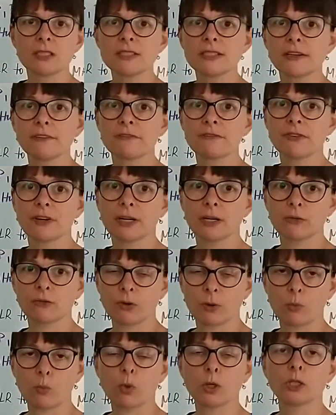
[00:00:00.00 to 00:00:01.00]
different
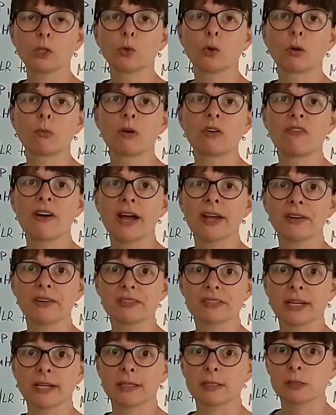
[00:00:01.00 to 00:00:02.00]
from what normal
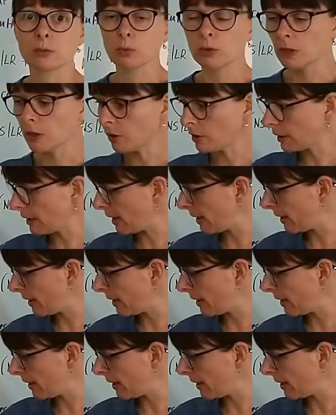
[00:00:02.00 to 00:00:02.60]
vital signs would look